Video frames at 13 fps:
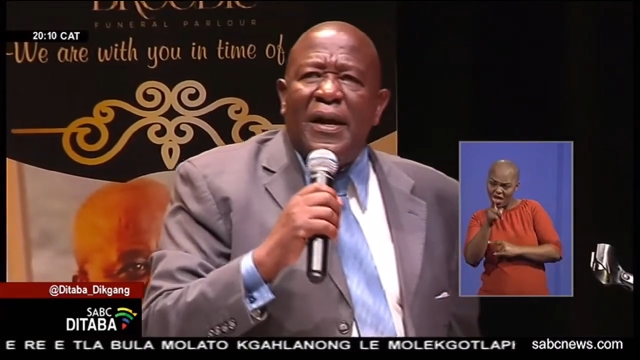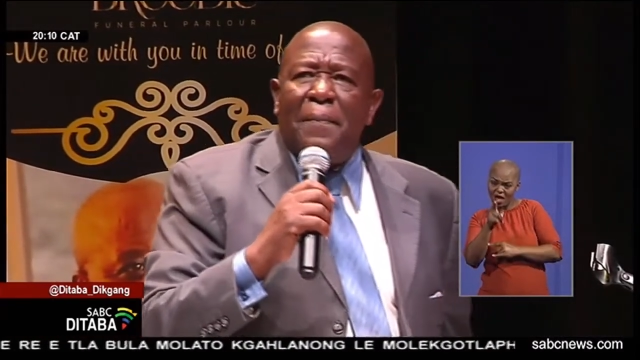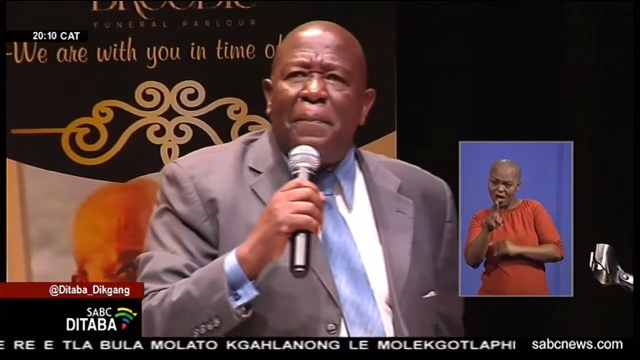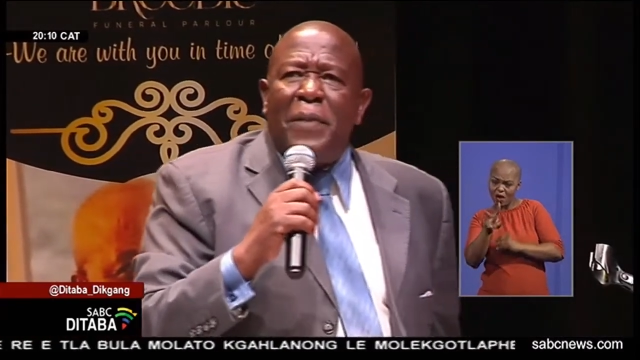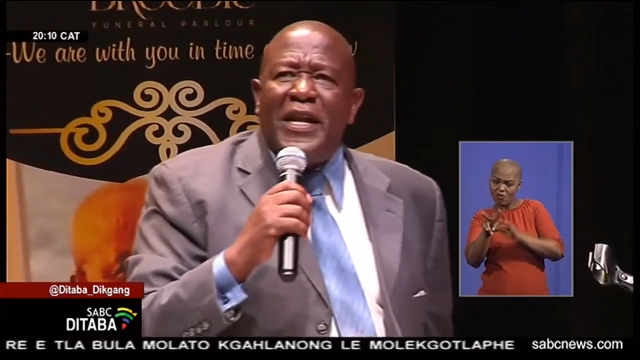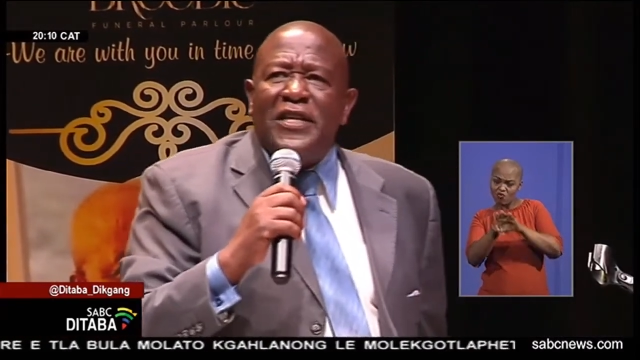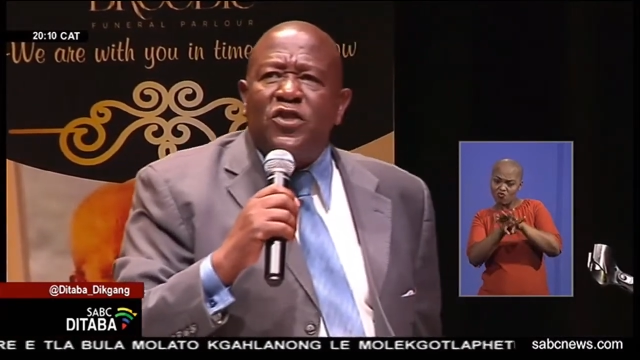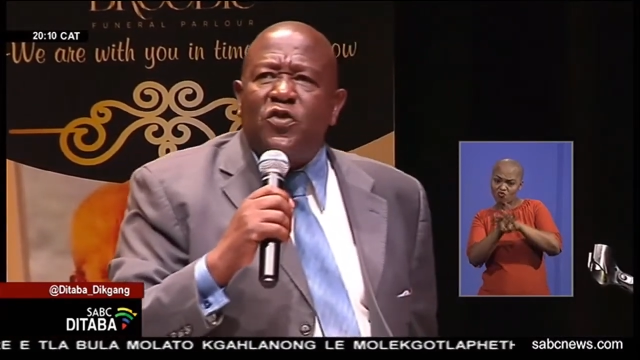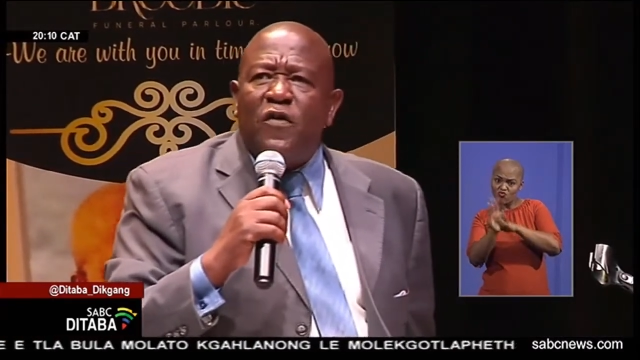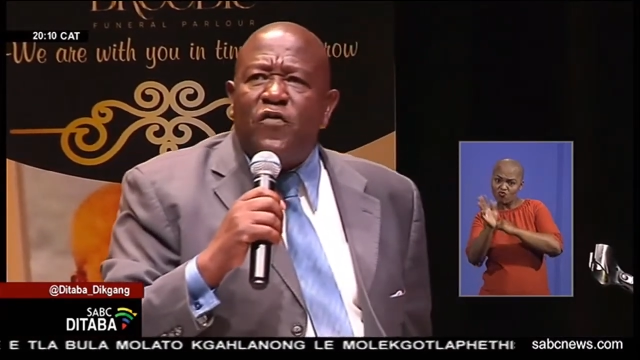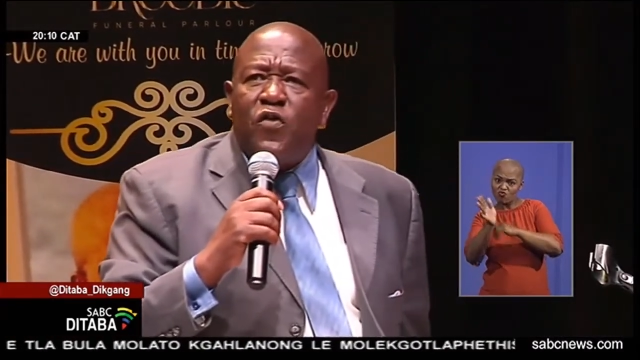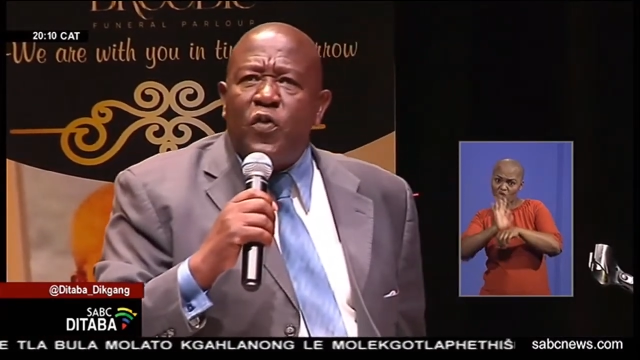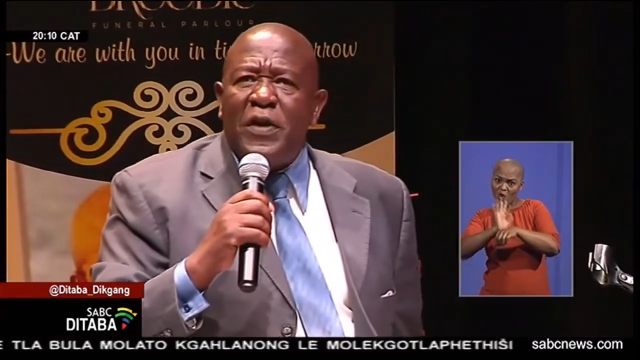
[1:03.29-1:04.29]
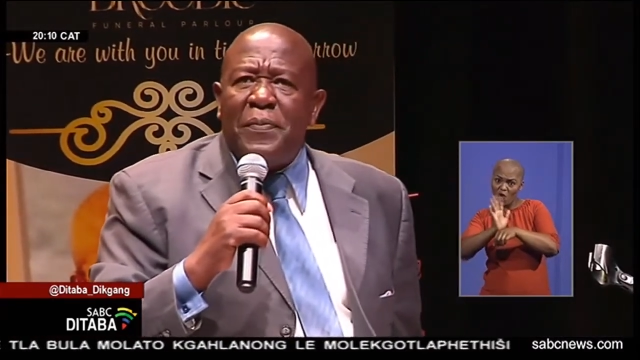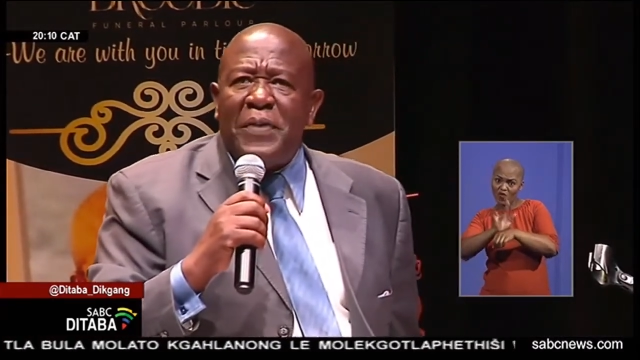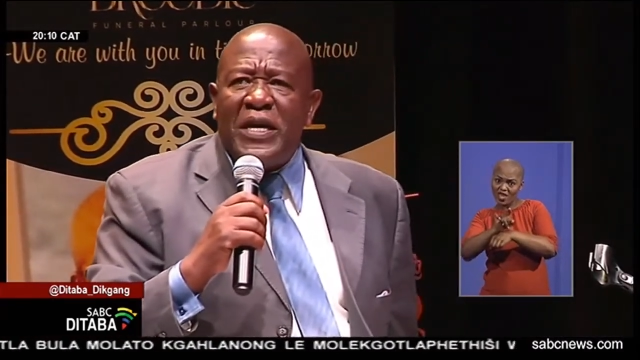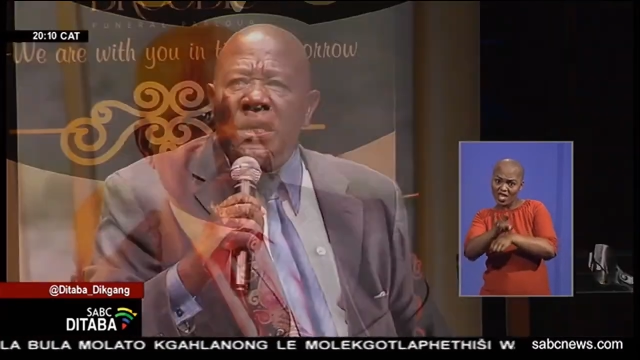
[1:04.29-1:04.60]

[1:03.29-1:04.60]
Place of Weeping.